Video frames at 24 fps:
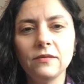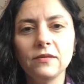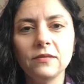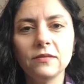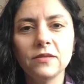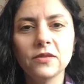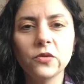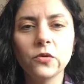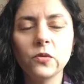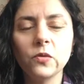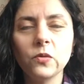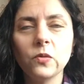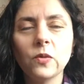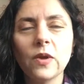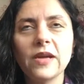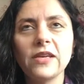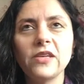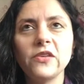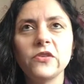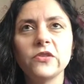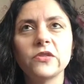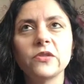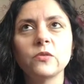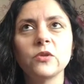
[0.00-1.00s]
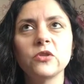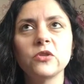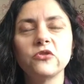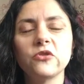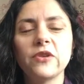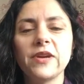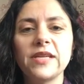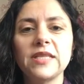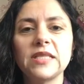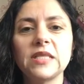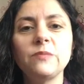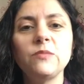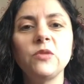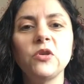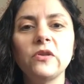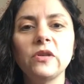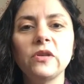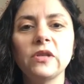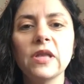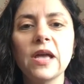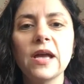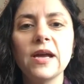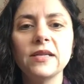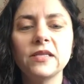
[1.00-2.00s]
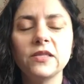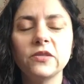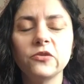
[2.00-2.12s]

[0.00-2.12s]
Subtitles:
So I use the word transmute a lot.